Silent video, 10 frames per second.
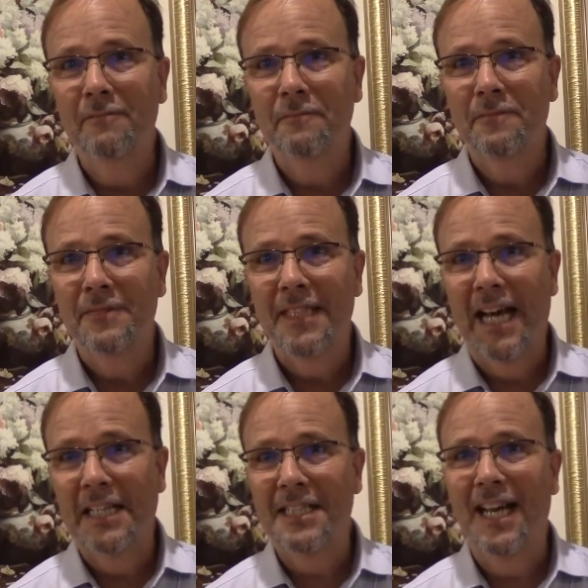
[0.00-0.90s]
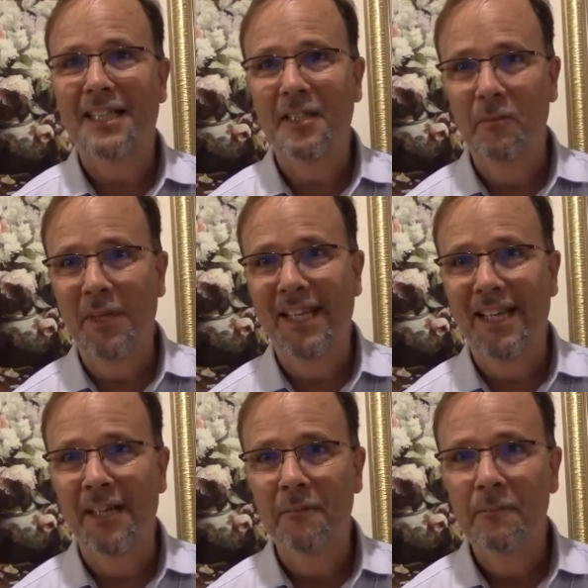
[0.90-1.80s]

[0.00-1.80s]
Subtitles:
contacted the media.